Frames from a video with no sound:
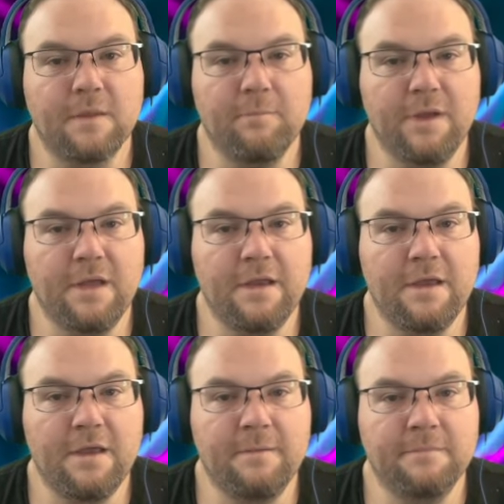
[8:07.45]
But
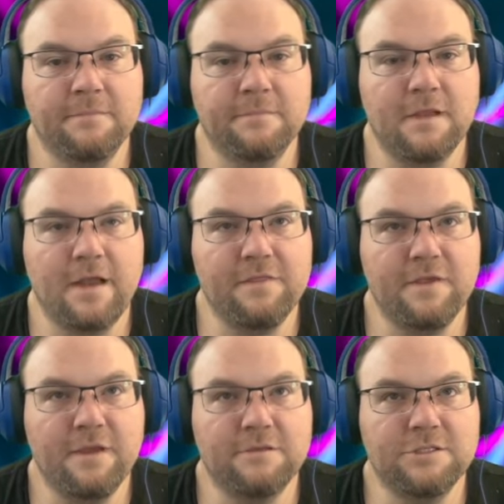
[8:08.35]
I
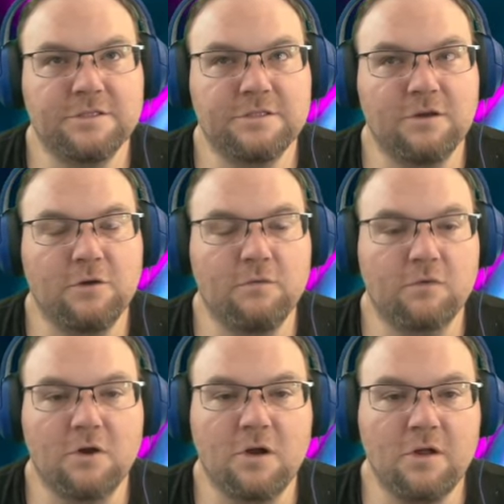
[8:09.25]
think just
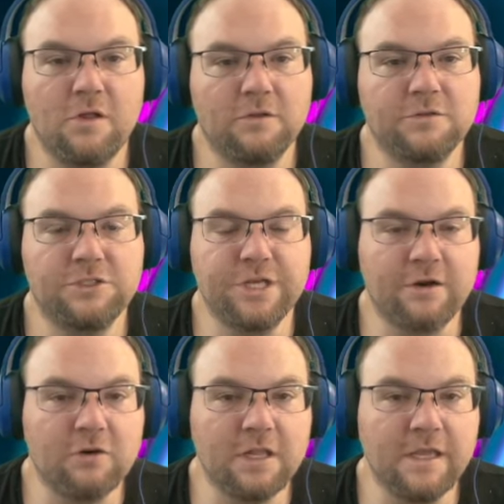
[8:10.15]
overall,
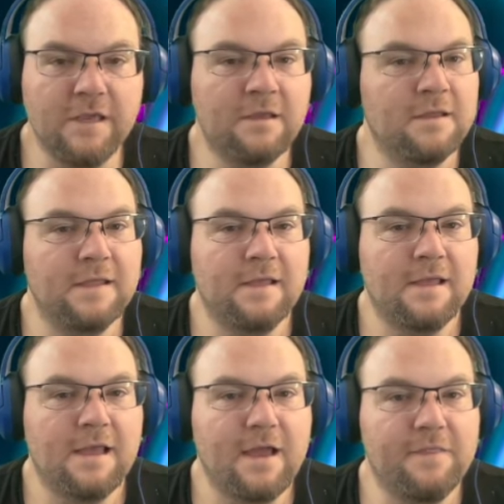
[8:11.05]
generally,
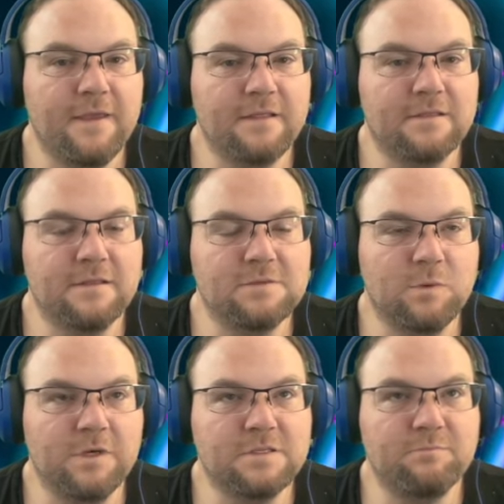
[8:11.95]
I think this
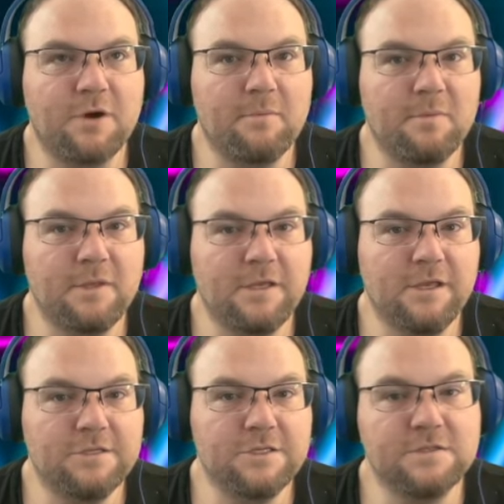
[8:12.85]
one is
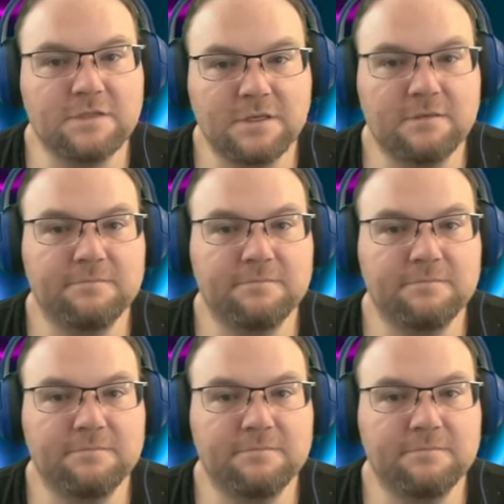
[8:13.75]
probably just